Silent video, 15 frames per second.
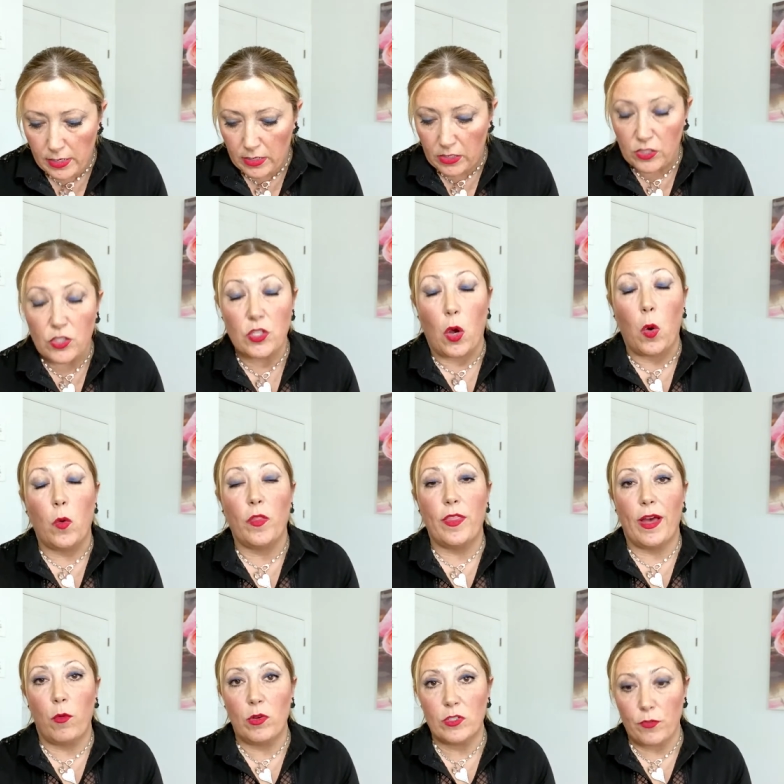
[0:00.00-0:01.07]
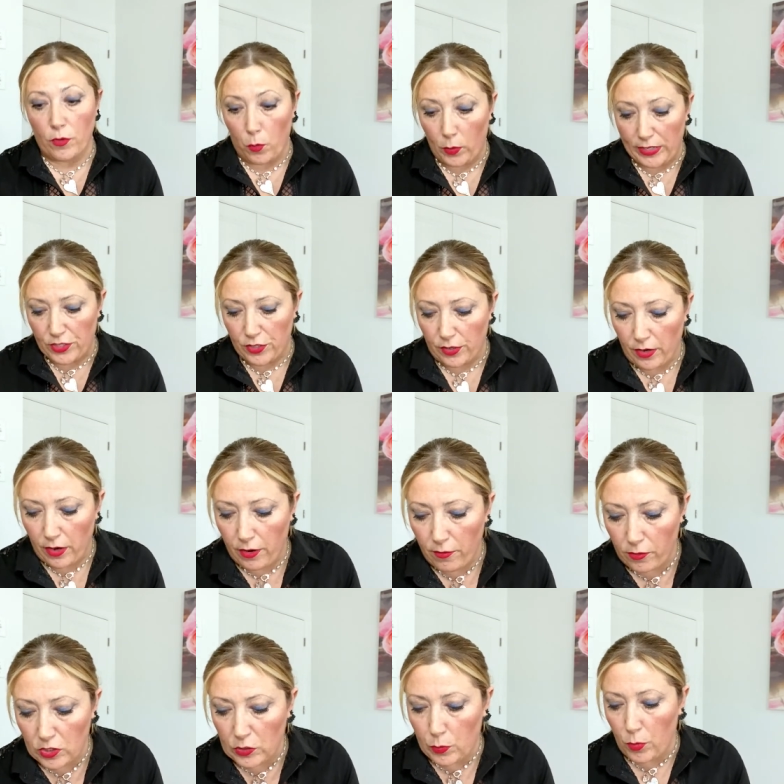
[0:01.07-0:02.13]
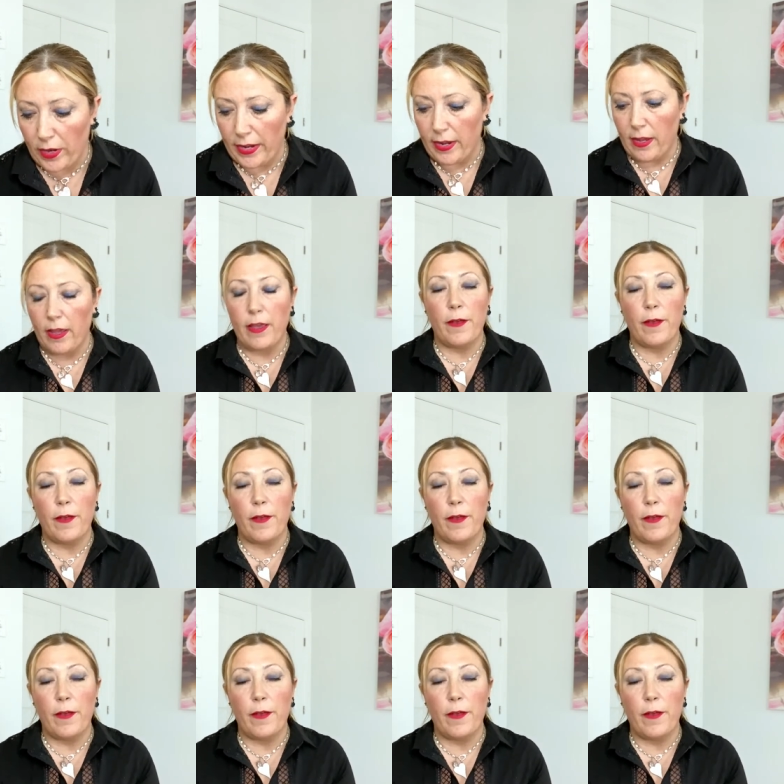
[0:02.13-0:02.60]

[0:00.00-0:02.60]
So that was for winter. For spring,